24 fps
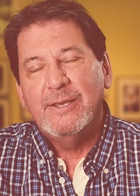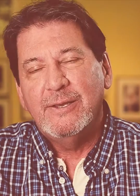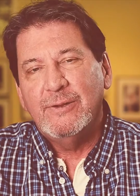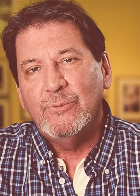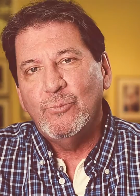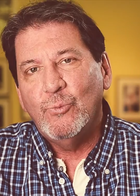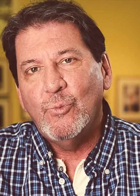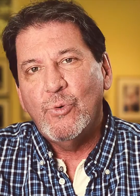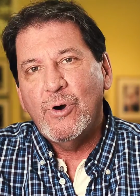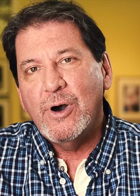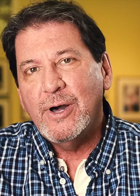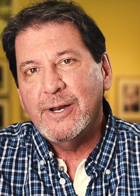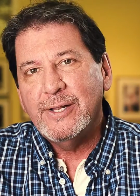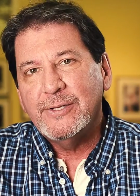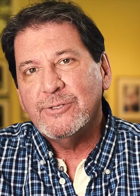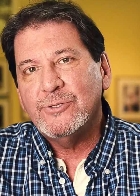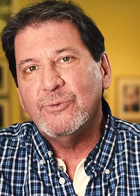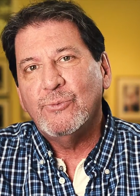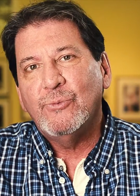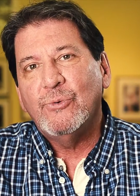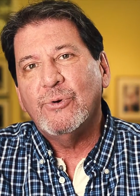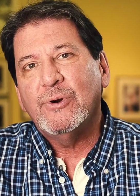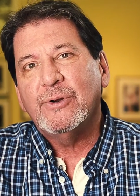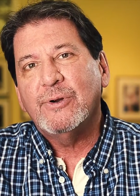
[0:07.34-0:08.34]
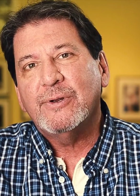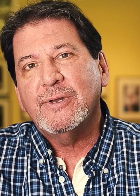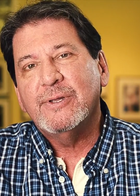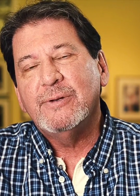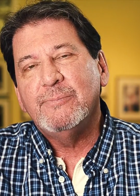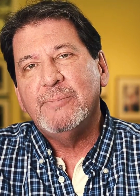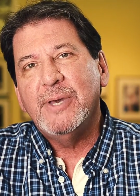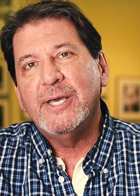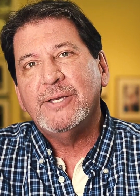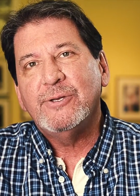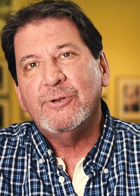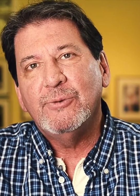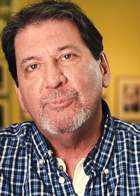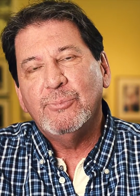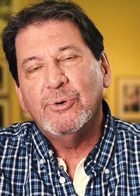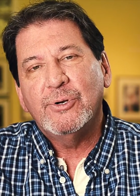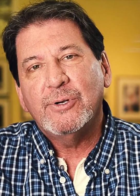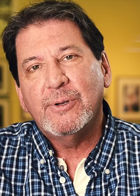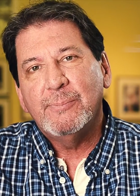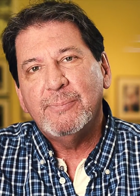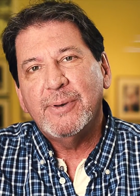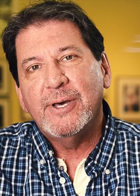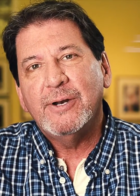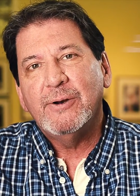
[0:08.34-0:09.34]
and wanting to work and make your
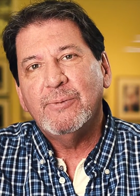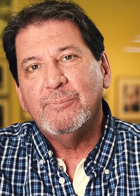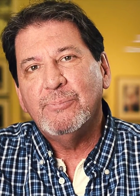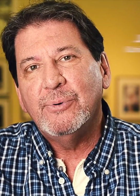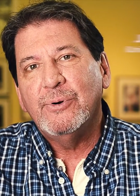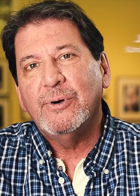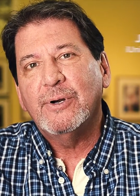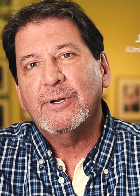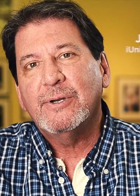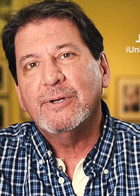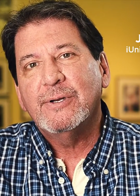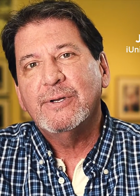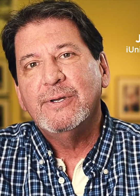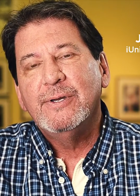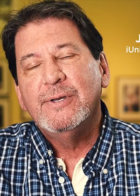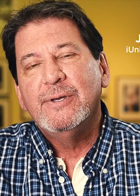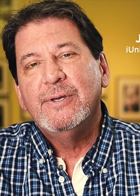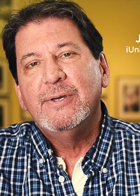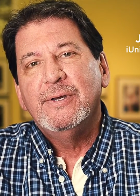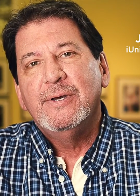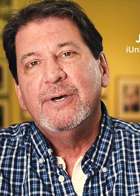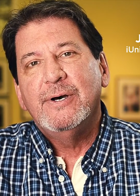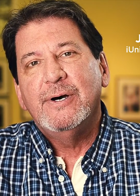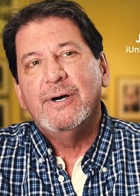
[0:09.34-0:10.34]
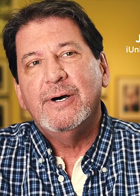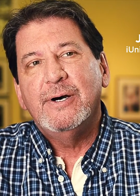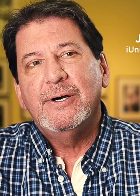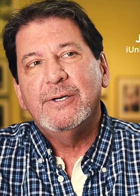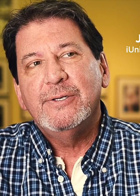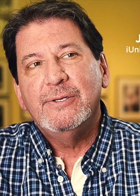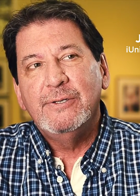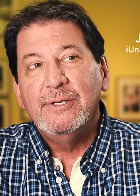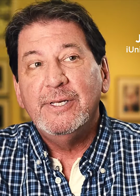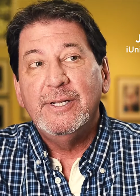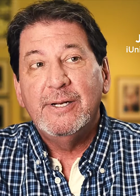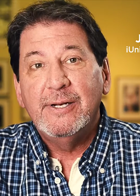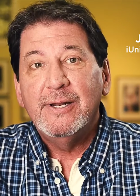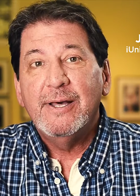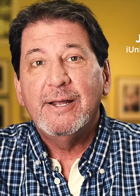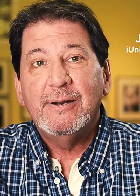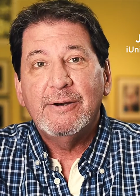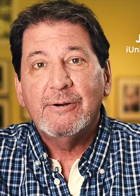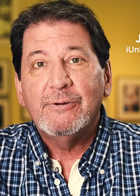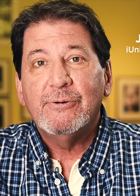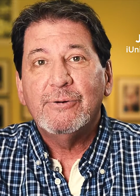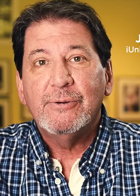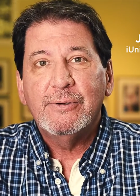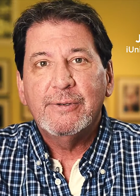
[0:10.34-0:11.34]
book a better book, uh, you need an
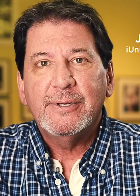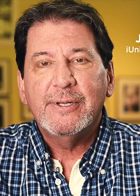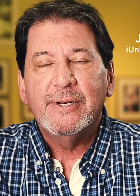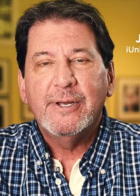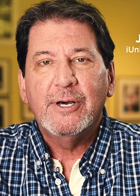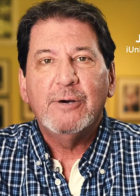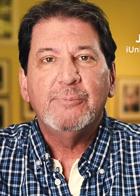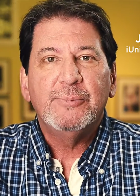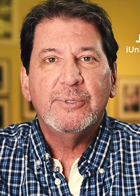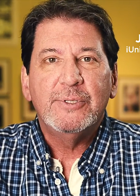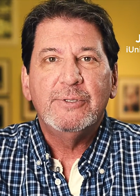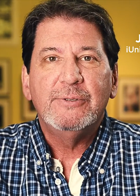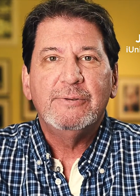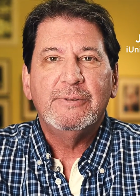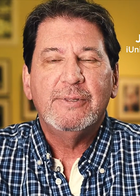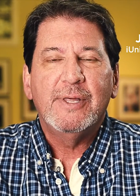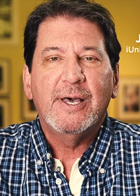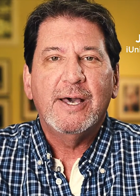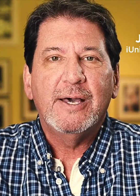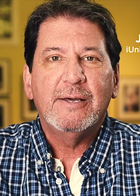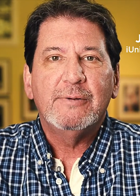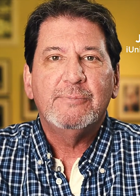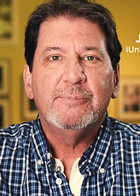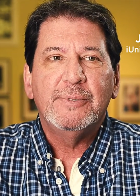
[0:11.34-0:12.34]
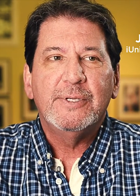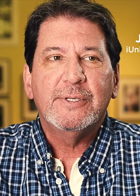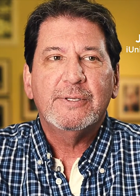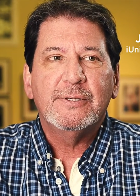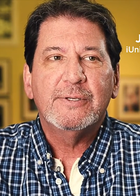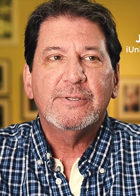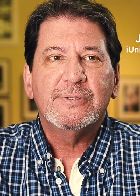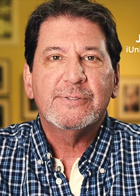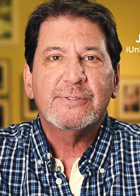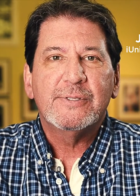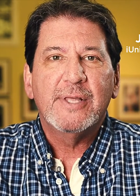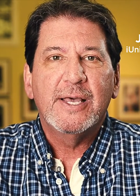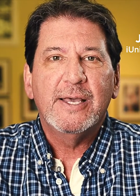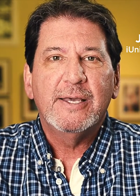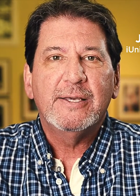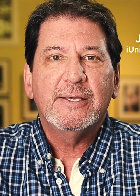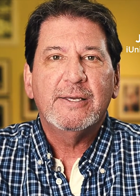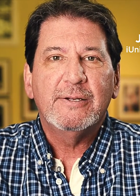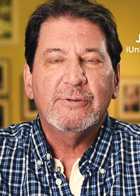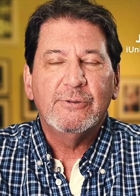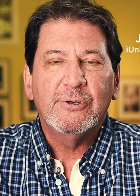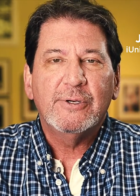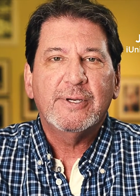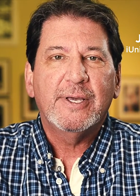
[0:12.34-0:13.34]
editor who can help you do that because they
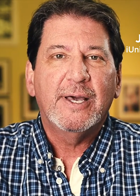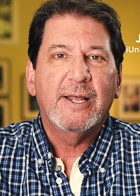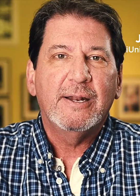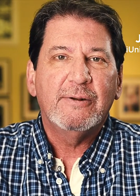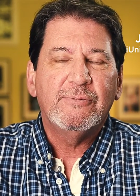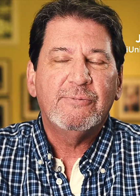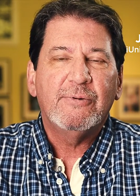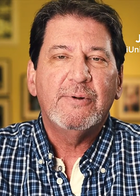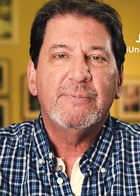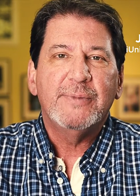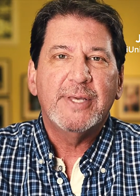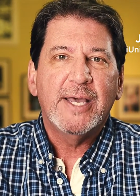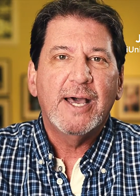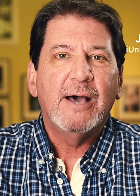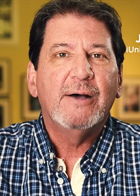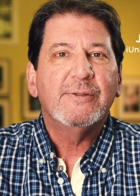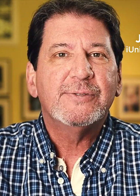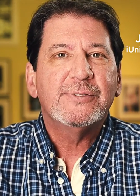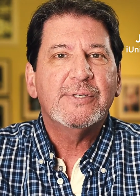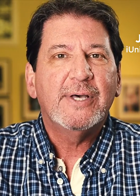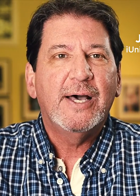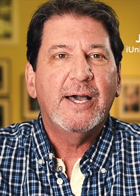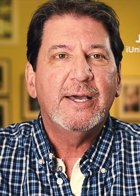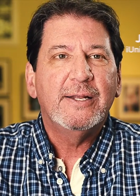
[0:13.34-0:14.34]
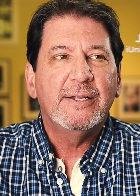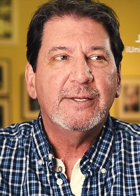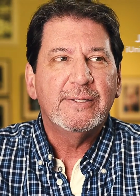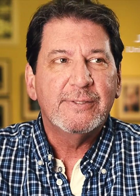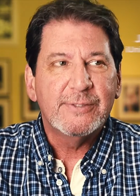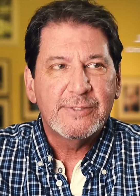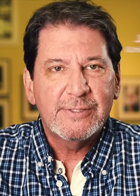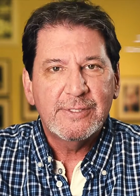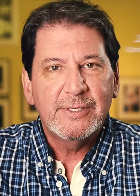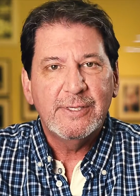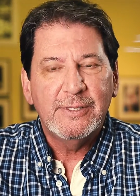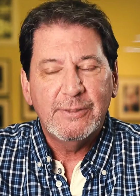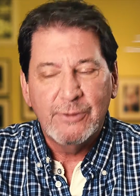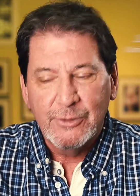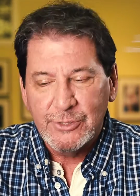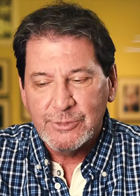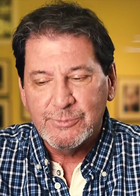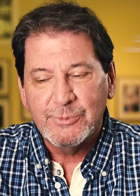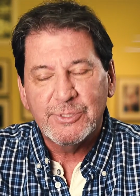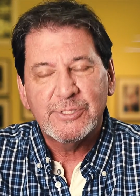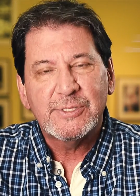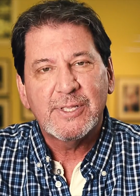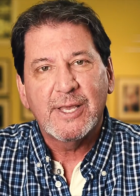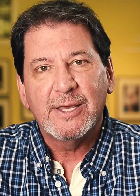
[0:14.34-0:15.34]
can look at it from the outside and see those
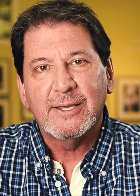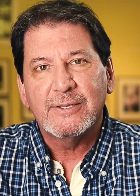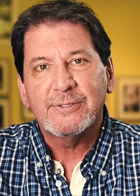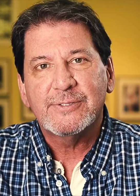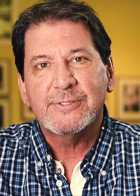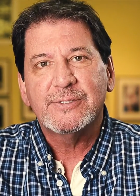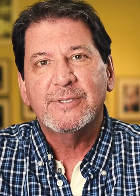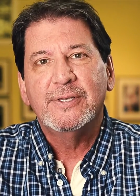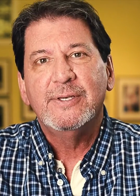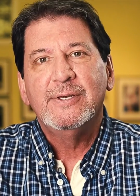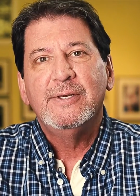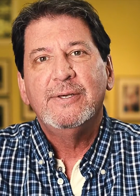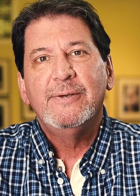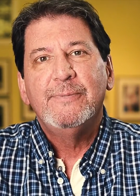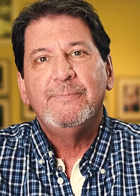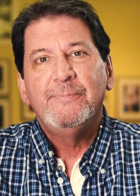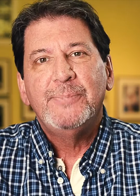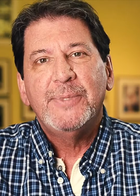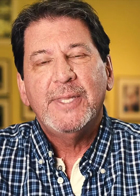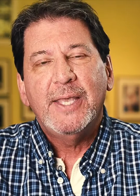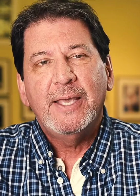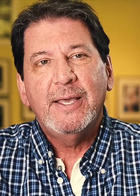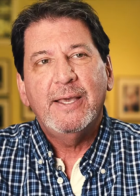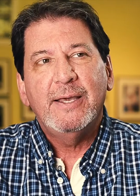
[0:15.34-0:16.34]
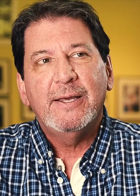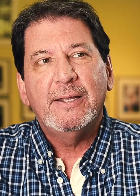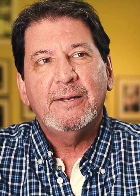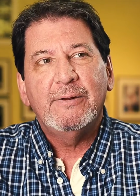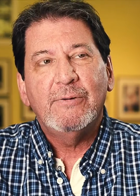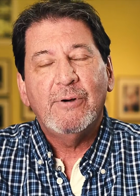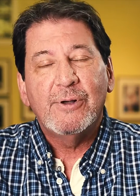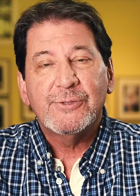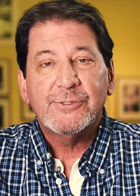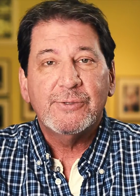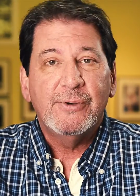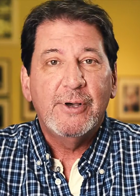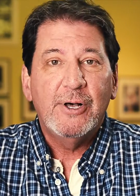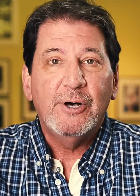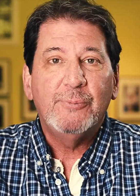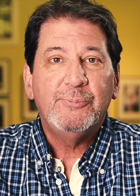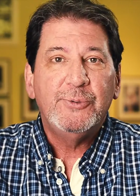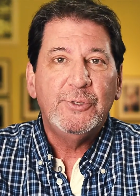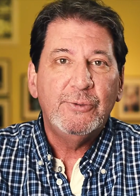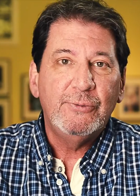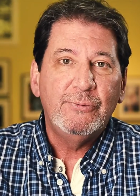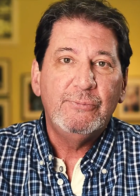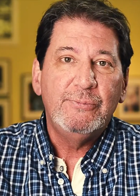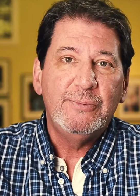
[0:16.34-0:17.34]
mistakes and also
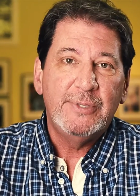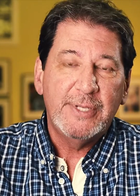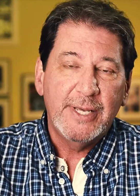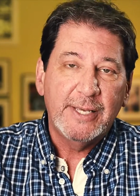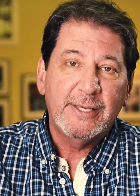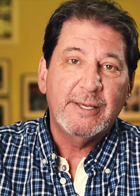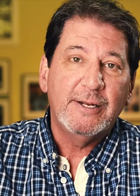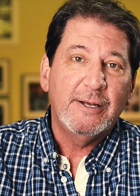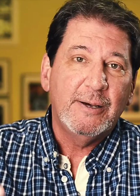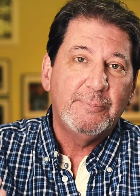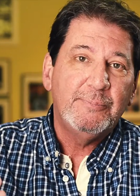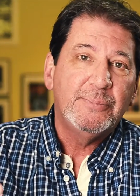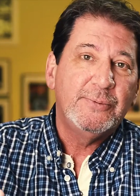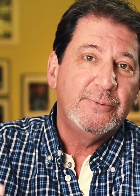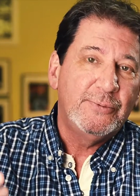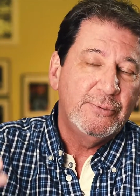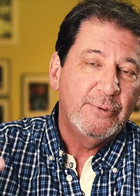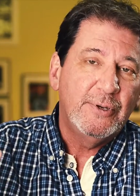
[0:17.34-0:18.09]
help you take it up to